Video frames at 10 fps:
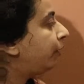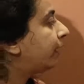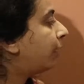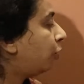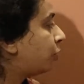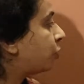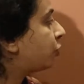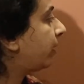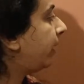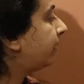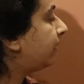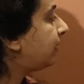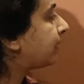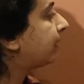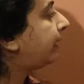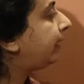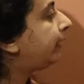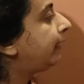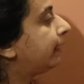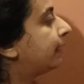can also say this:
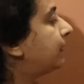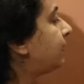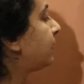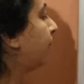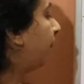he is